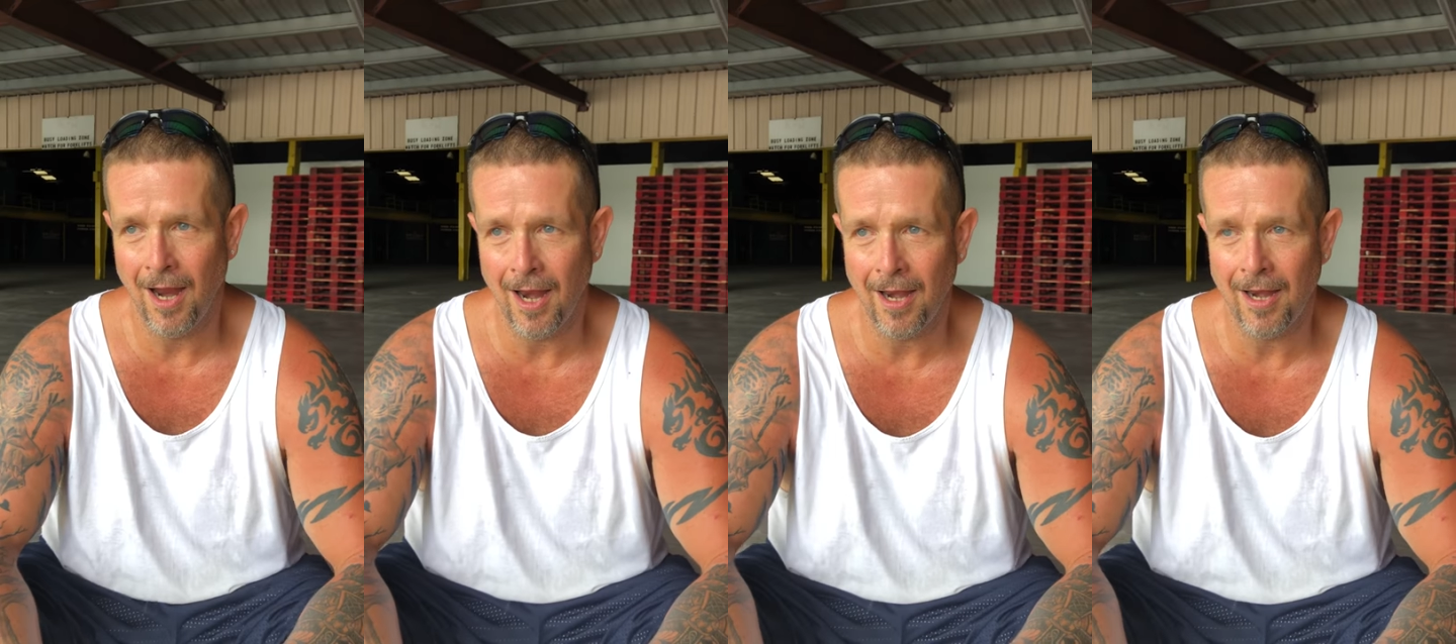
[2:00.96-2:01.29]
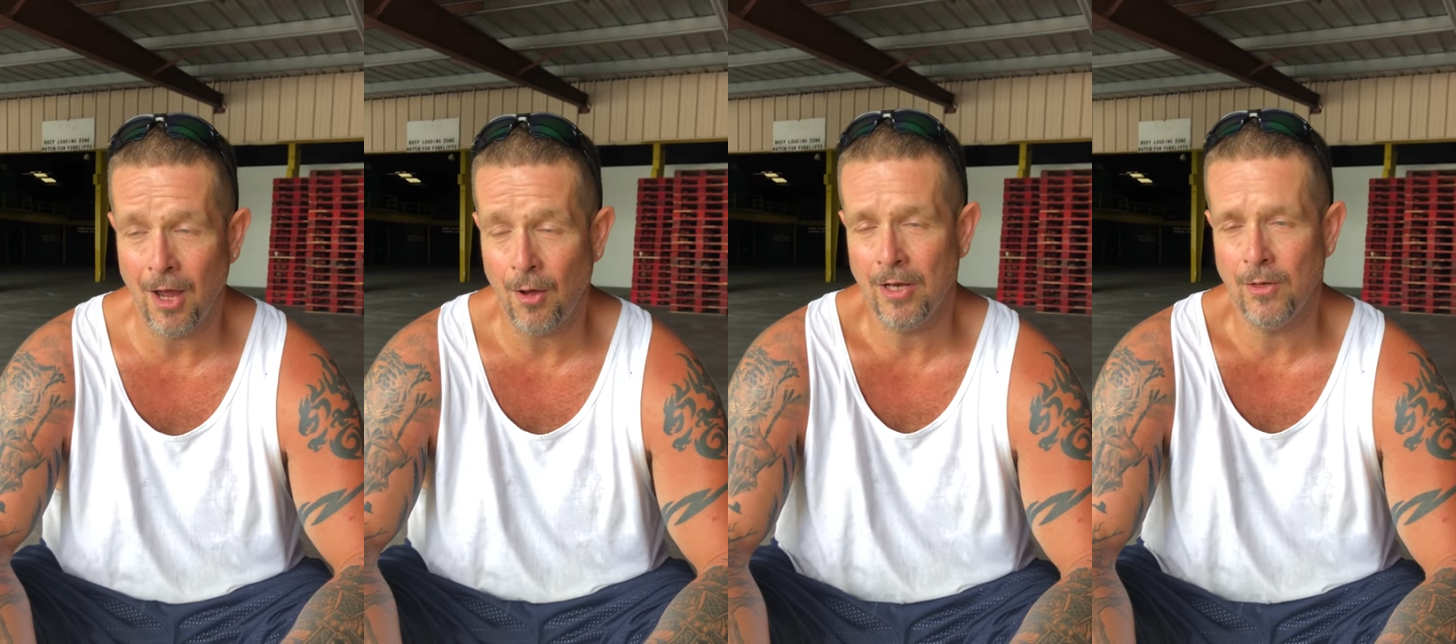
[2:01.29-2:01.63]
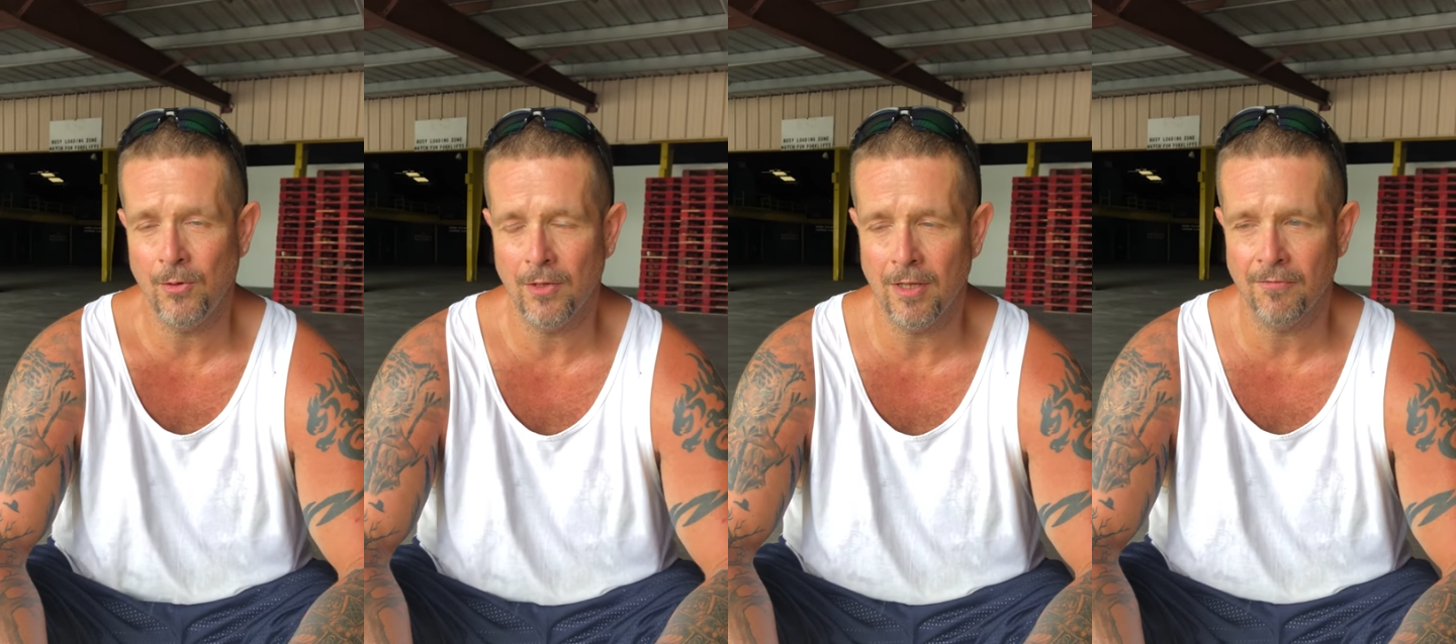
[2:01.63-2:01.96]
And now I
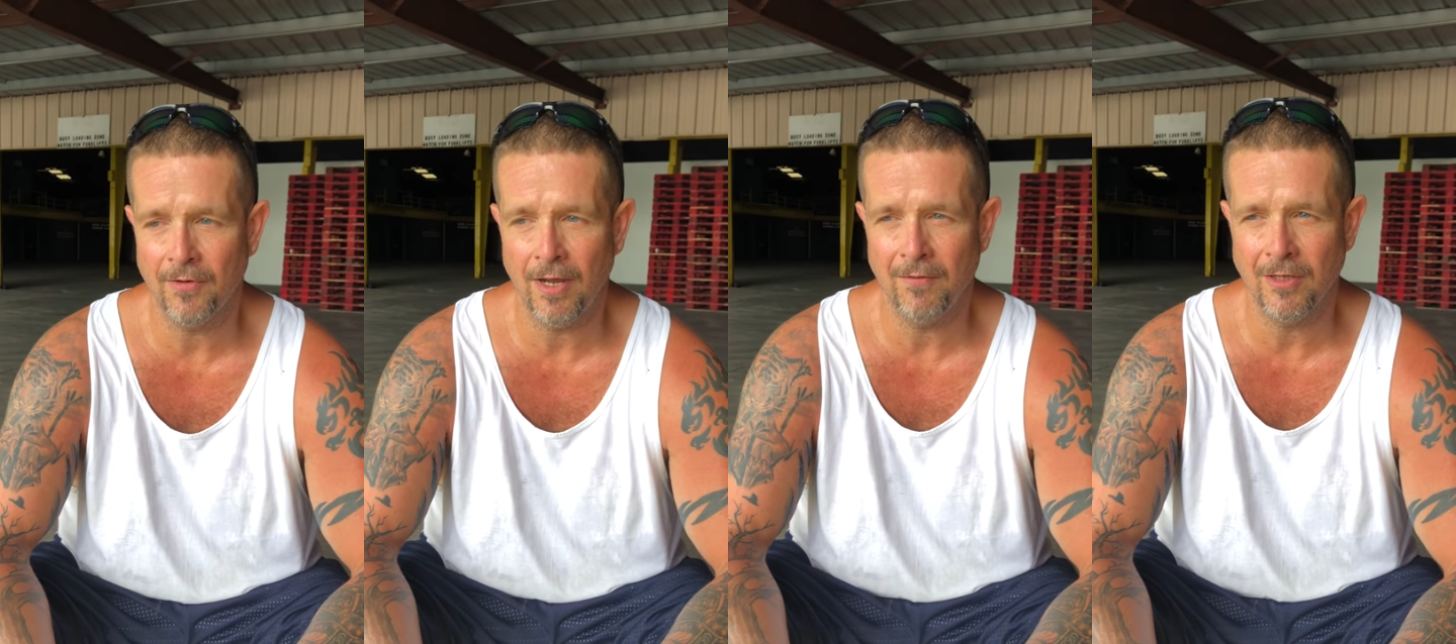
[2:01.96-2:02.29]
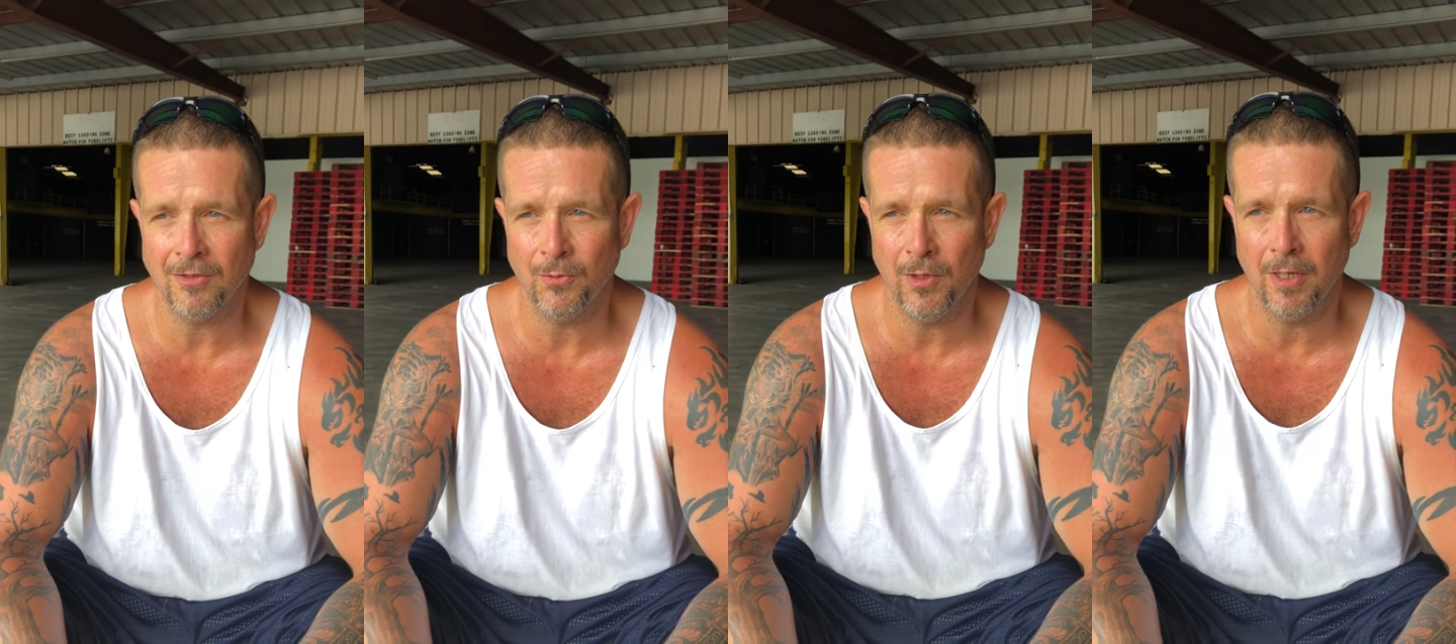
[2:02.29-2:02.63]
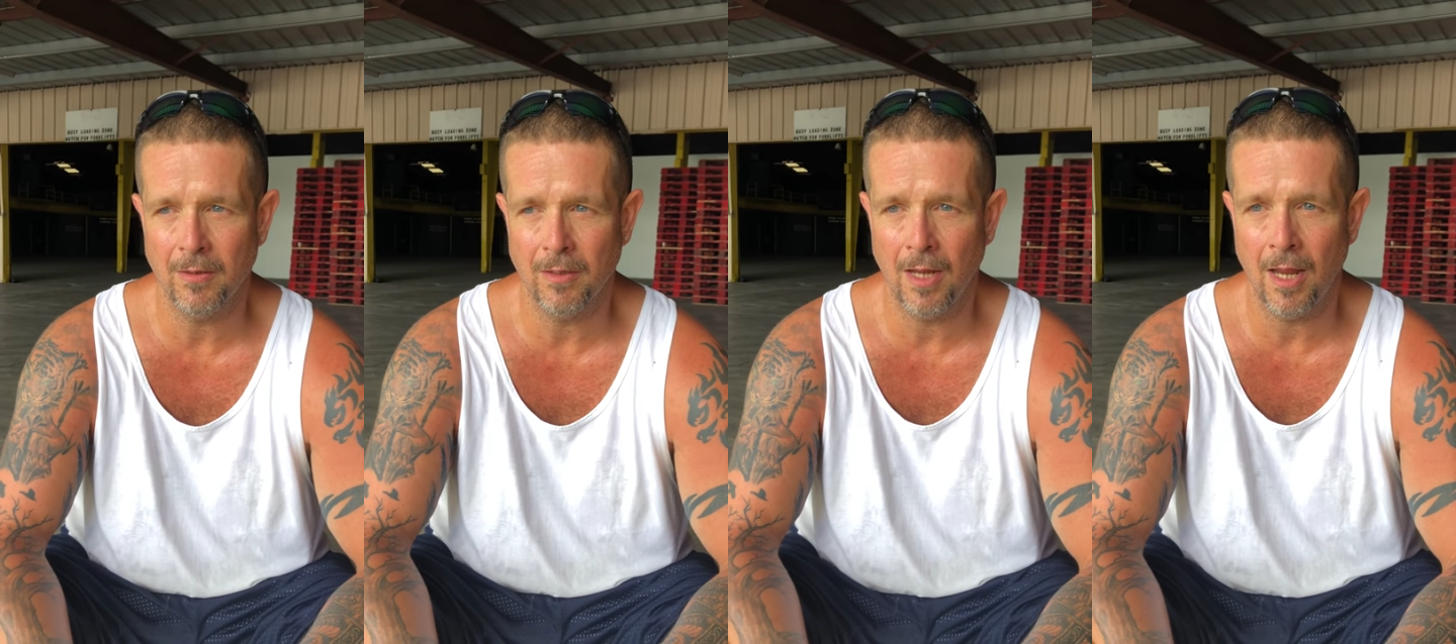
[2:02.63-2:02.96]
do it like five days a
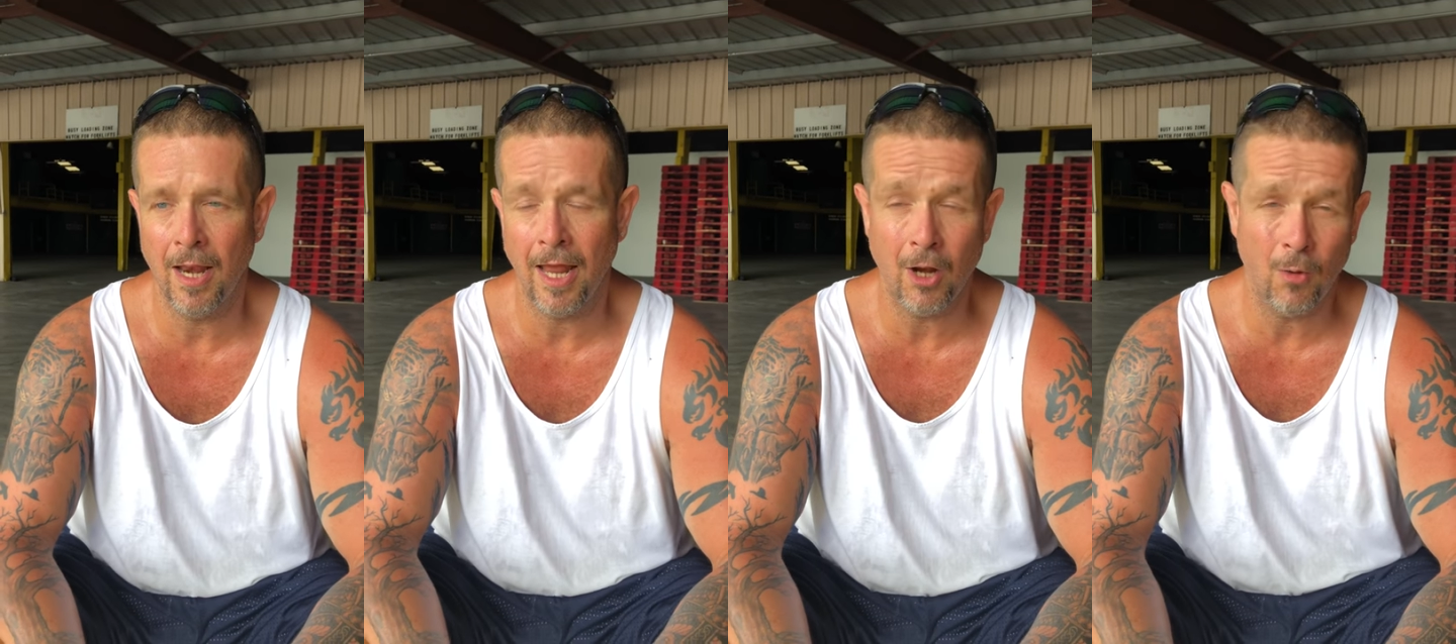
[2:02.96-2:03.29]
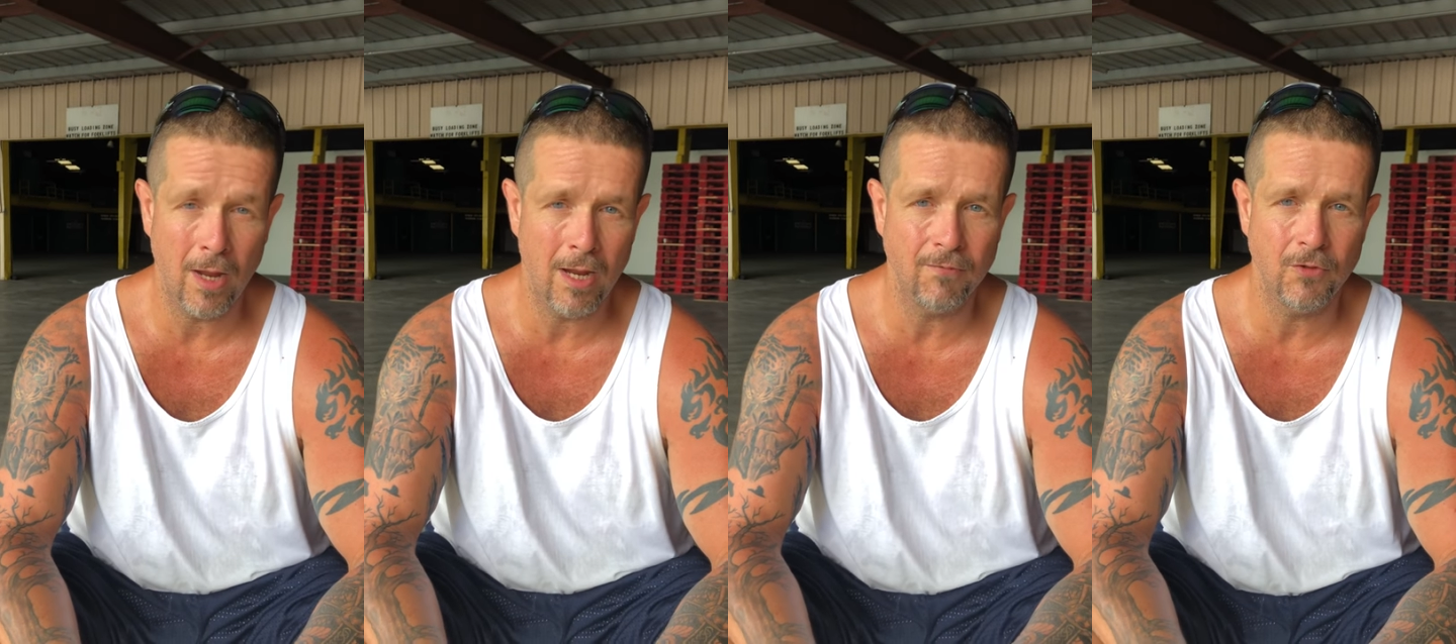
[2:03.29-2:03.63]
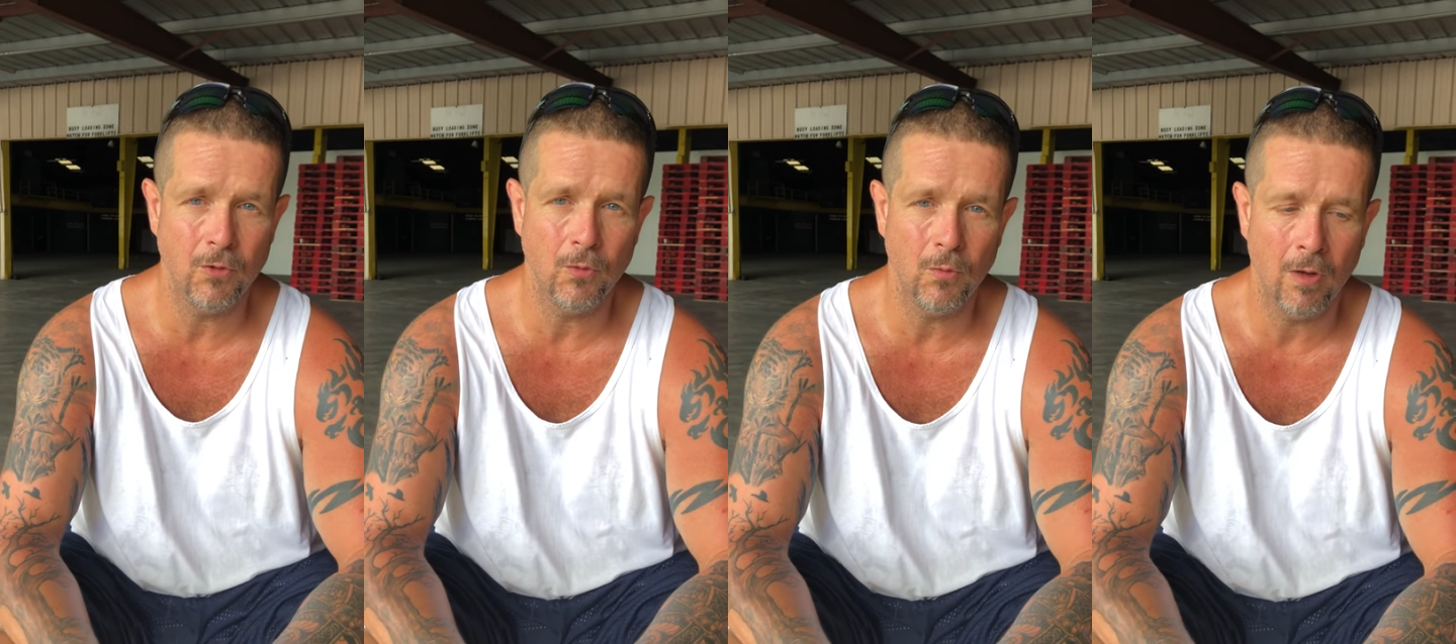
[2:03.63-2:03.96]
week, and I don't have to.